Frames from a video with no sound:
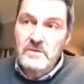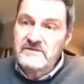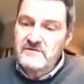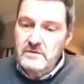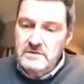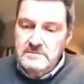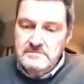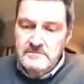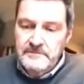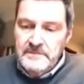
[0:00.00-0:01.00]
way forward.
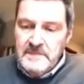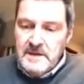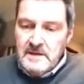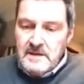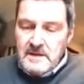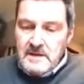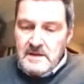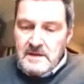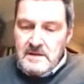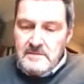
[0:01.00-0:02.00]

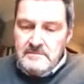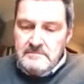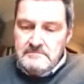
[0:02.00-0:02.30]
The